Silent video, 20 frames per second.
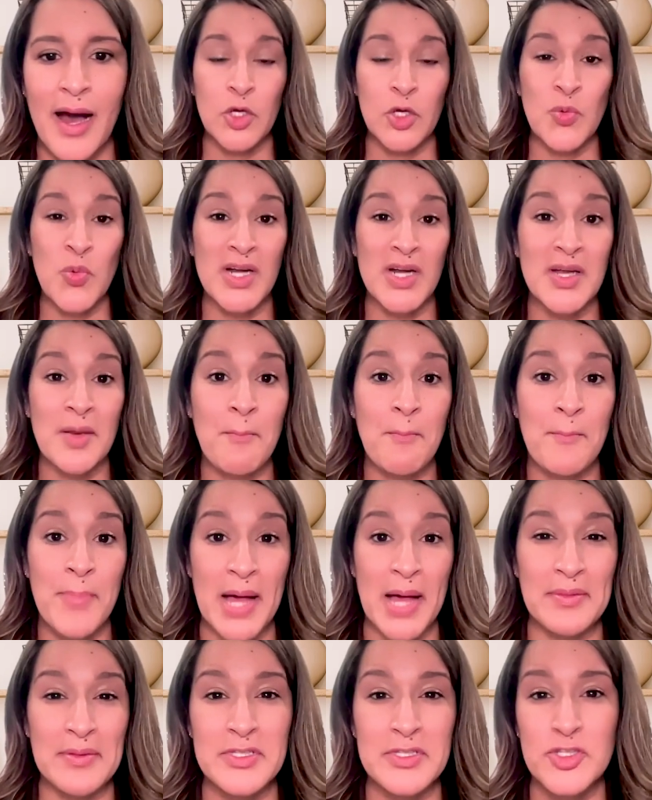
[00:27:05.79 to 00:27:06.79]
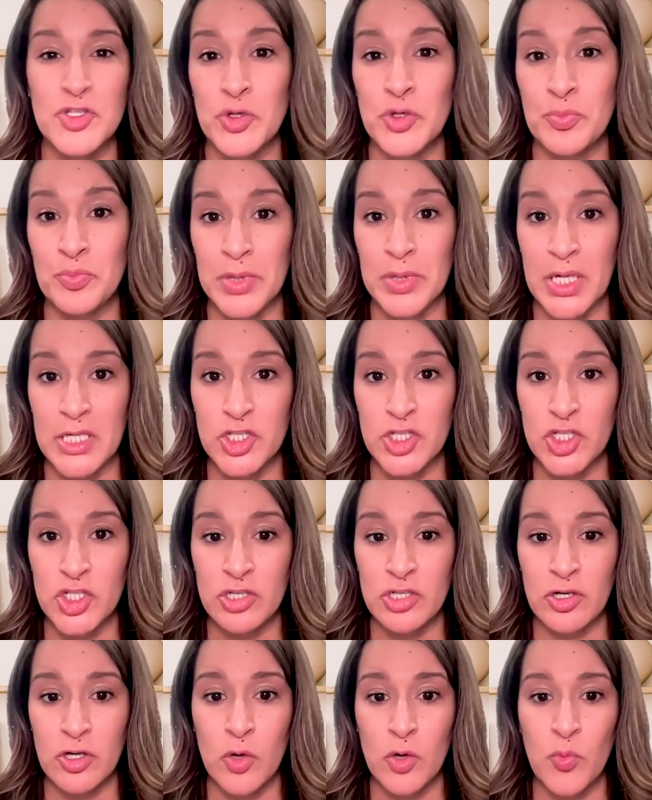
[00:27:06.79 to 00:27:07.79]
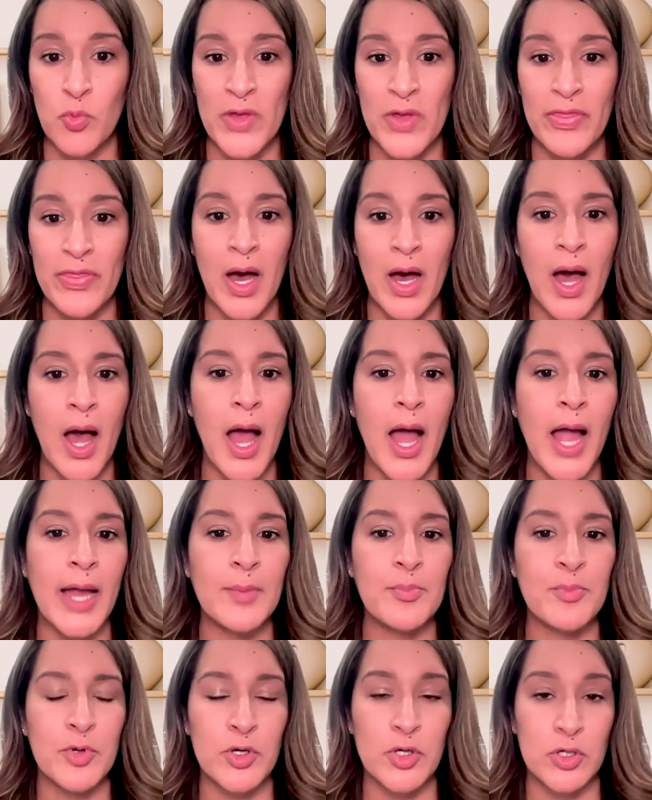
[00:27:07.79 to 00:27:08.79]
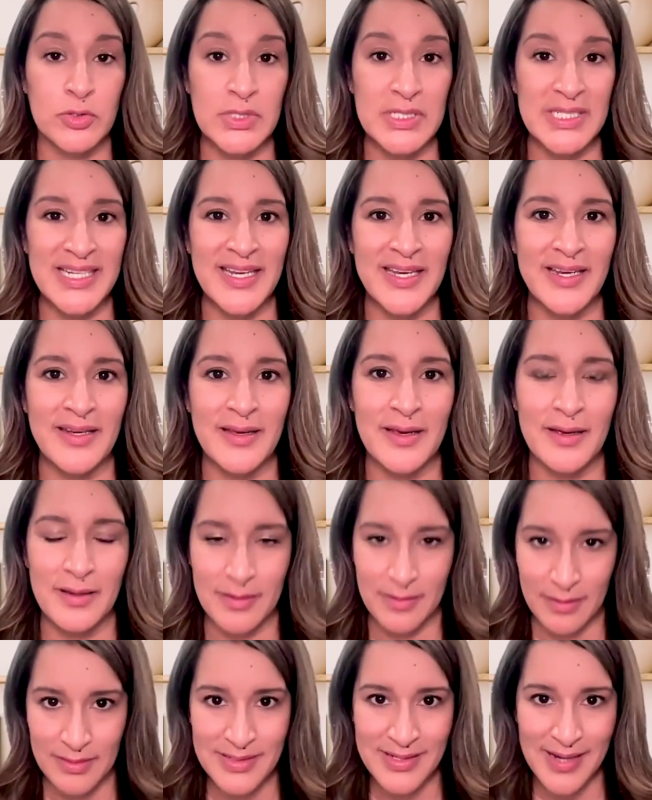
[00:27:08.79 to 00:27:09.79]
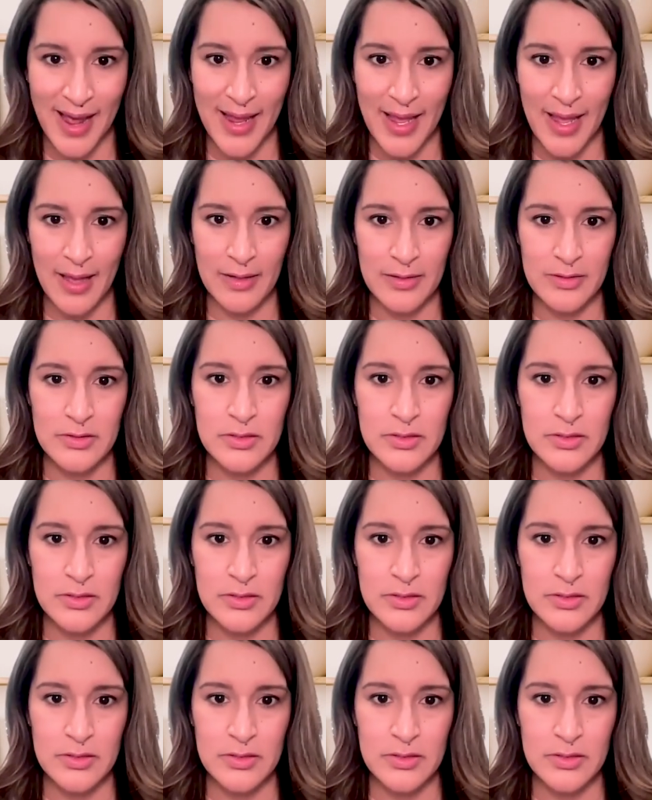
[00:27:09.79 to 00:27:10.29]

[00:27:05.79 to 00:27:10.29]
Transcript: You want to balance your blood sugar with a high protein diet.